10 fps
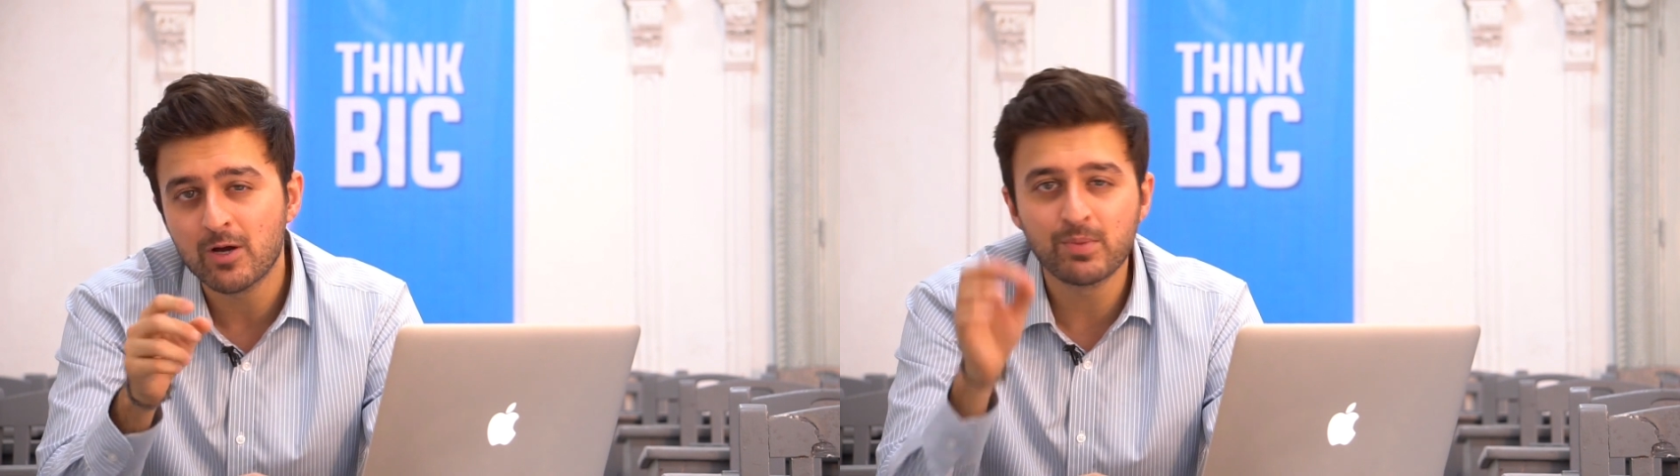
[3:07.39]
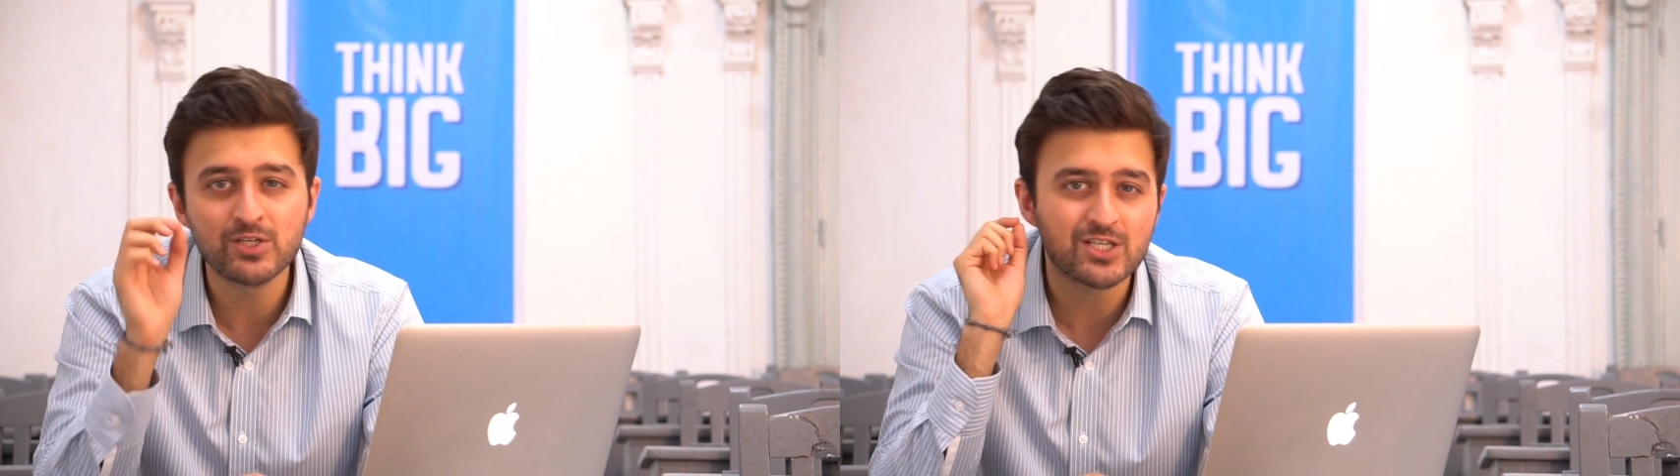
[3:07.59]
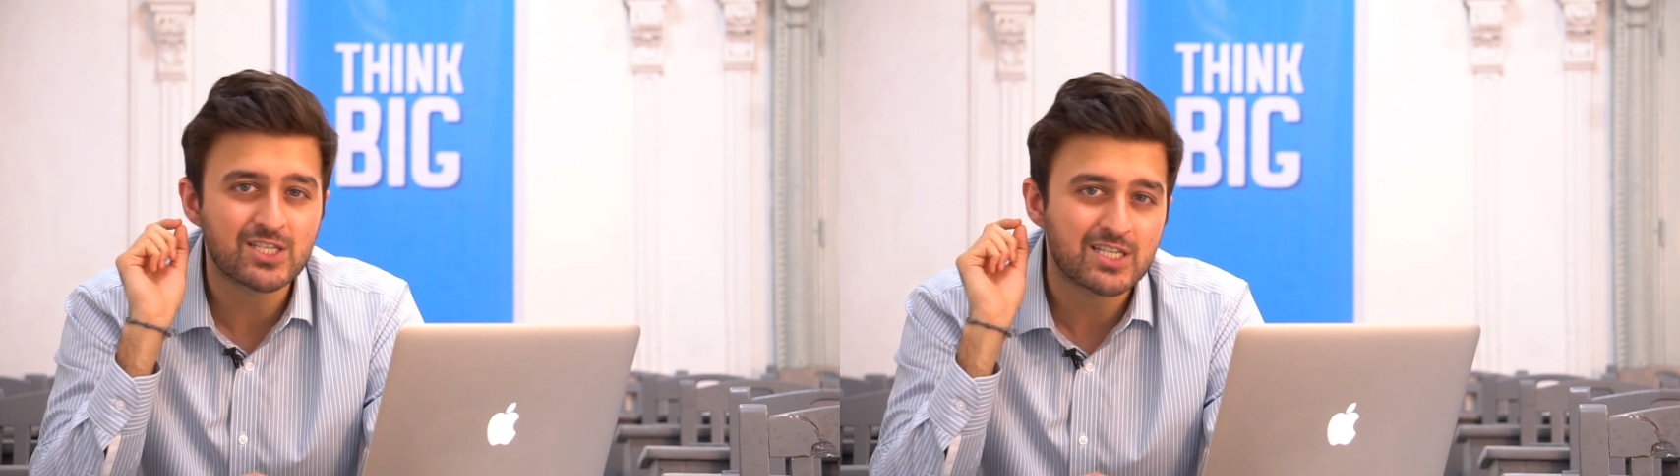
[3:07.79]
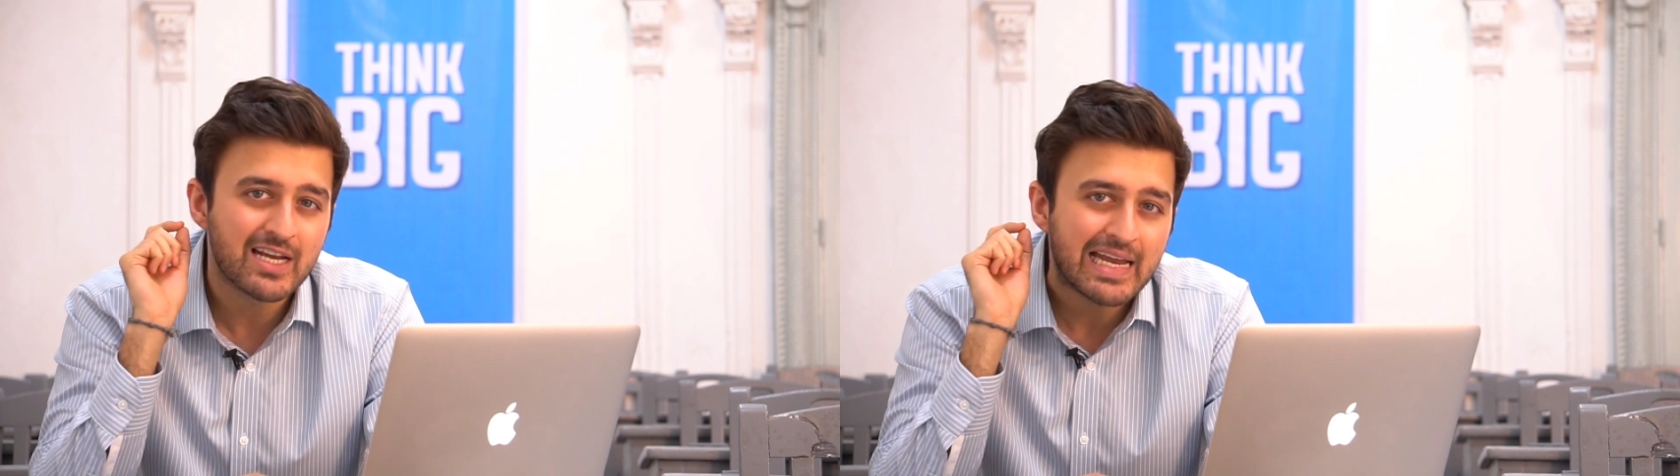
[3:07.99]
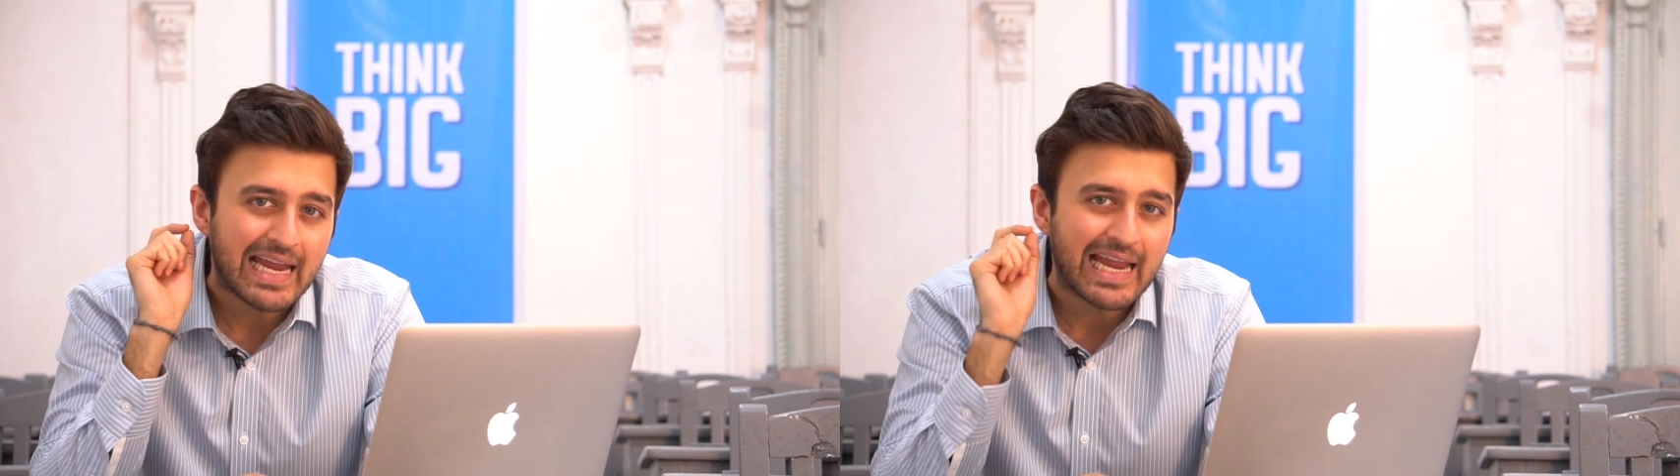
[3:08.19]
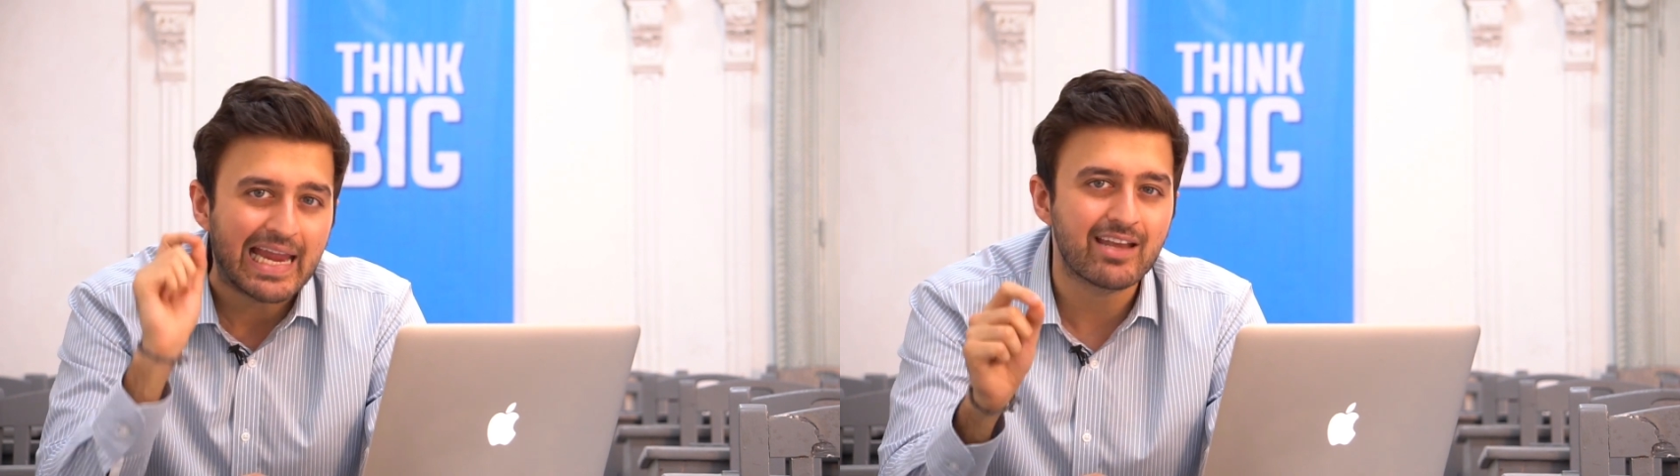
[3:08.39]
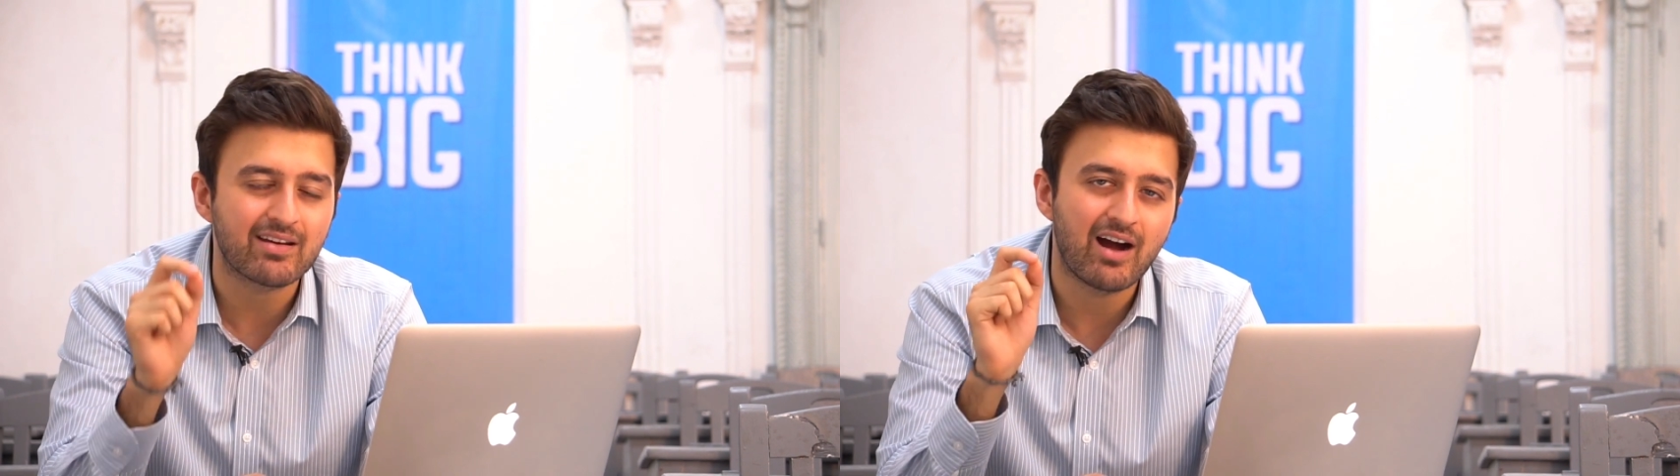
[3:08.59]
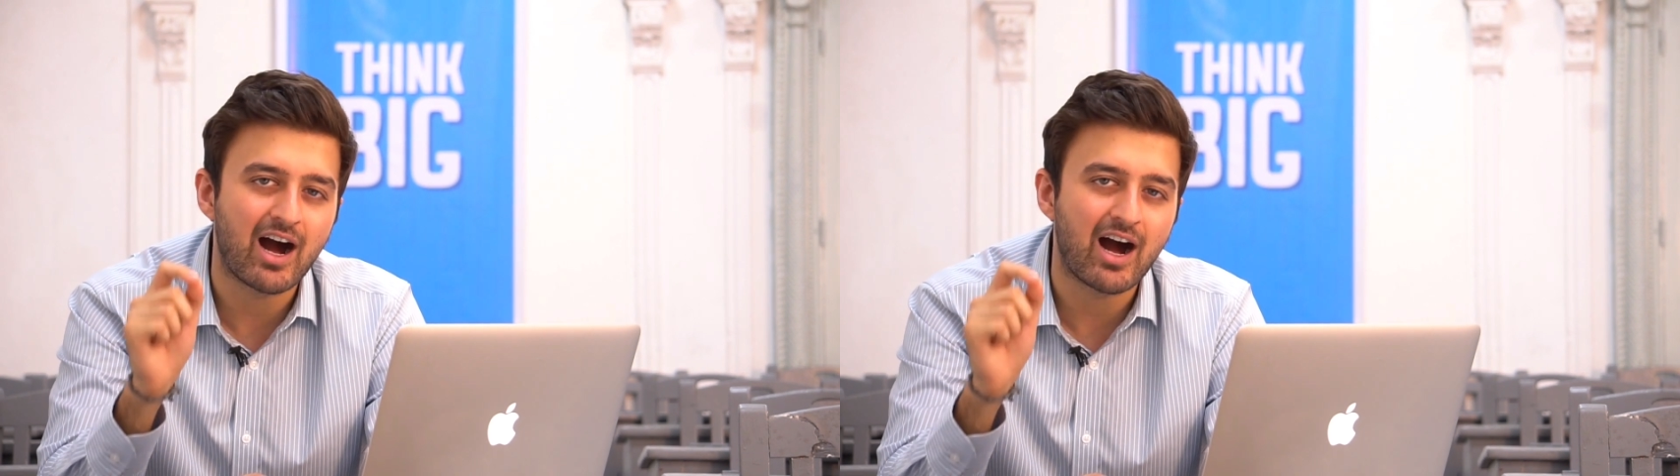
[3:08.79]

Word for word: but just eight